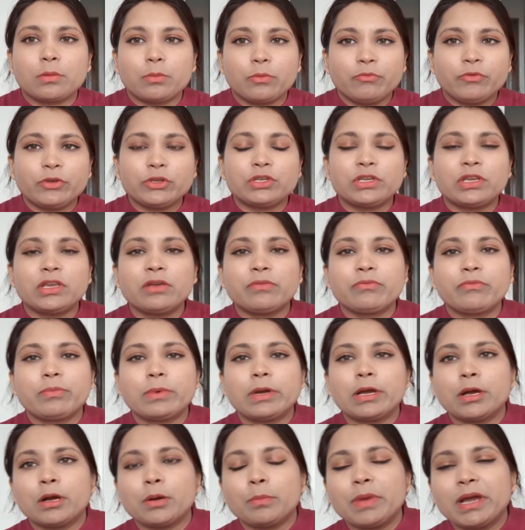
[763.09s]
We give
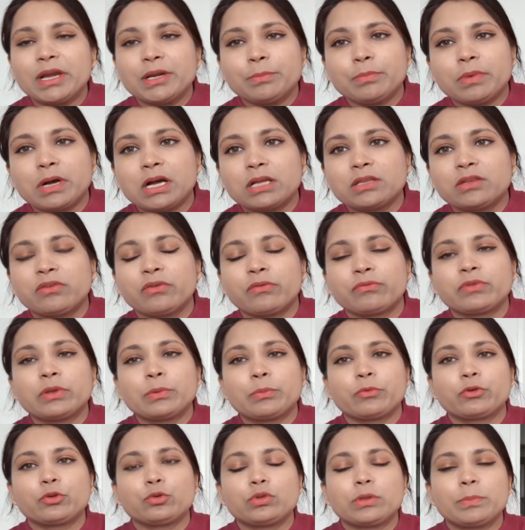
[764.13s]
bed bath
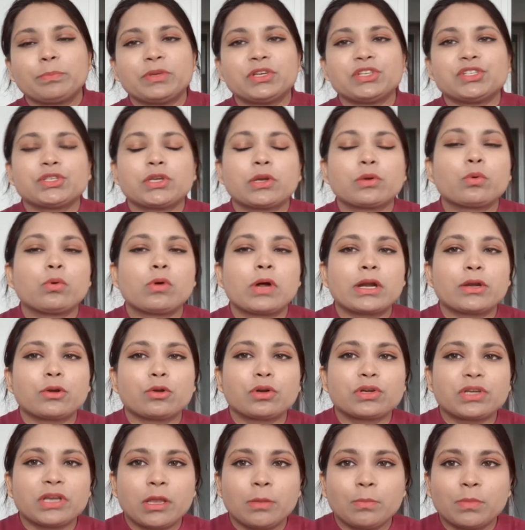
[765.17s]
to the patient who are
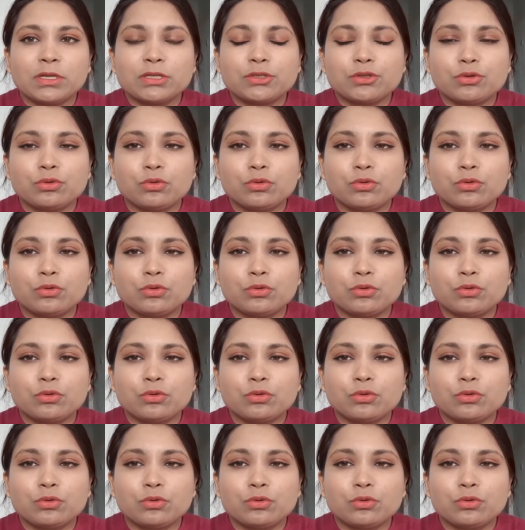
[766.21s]
not able to